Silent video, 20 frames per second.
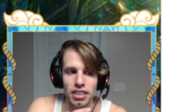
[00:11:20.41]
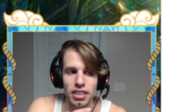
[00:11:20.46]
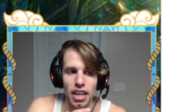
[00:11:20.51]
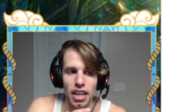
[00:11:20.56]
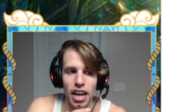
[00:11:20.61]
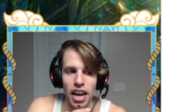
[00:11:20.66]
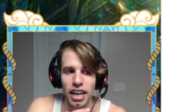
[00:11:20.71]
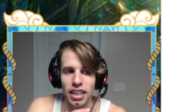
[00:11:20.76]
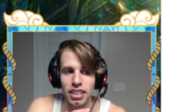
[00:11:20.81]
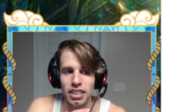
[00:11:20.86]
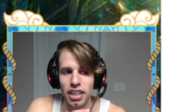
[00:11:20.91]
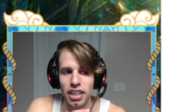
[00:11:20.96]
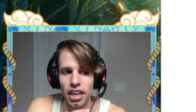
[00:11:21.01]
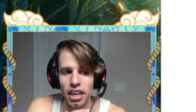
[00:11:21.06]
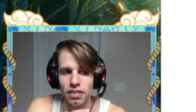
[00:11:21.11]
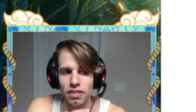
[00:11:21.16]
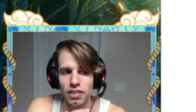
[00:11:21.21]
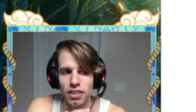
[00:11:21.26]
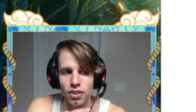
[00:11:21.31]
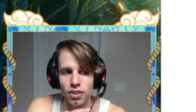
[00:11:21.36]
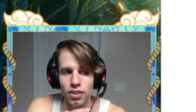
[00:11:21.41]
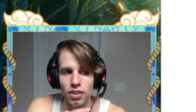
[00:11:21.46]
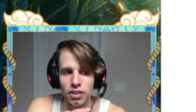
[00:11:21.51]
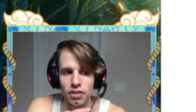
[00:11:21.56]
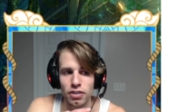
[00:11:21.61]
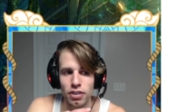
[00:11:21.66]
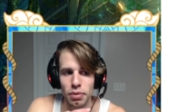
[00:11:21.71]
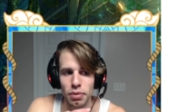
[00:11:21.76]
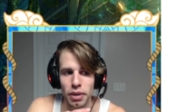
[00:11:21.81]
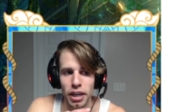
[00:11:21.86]
he's actually kind of
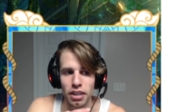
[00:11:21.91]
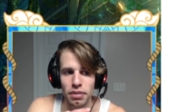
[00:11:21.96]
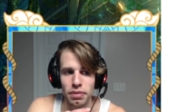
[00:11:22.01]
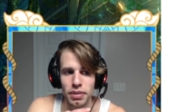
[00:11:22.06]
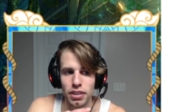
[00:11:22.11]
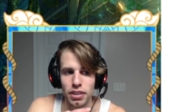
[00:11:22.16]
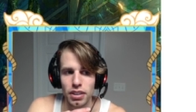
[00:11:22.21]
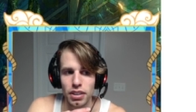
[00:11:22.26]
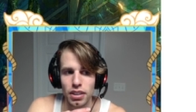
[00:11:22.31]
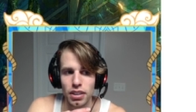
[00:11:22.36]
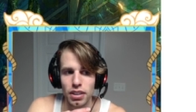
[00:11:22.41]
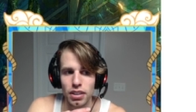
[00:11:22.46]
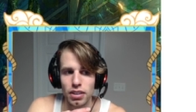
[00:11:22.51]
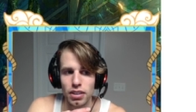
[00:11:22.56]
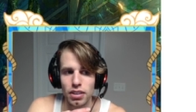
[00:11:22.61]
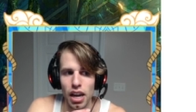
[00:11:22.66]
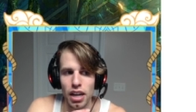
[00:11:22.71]
annoying for Blackbeard to kill,